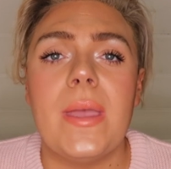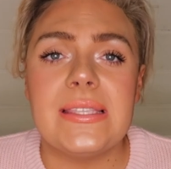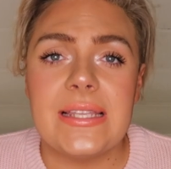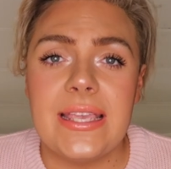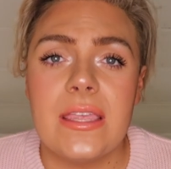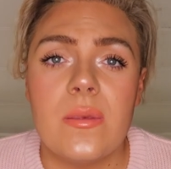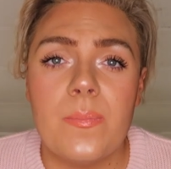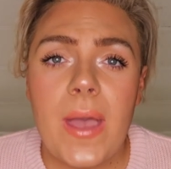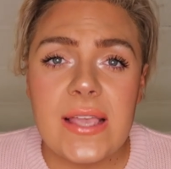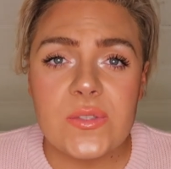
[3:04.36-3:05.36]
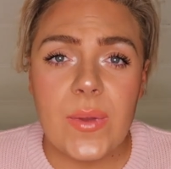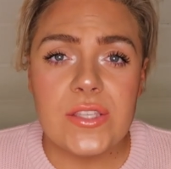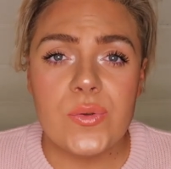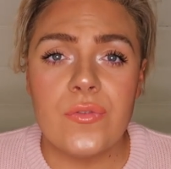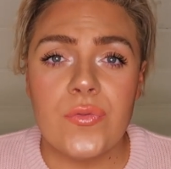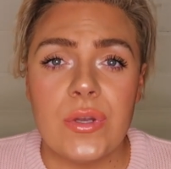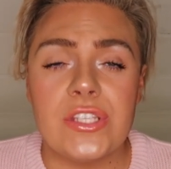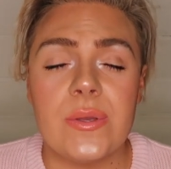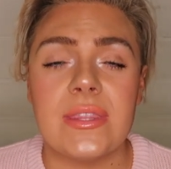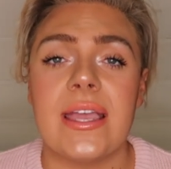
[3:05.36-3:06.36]
basically the best way to
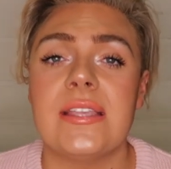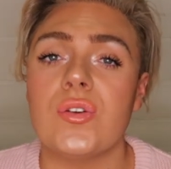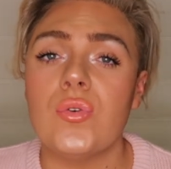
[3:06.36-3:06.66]
avoid doing that is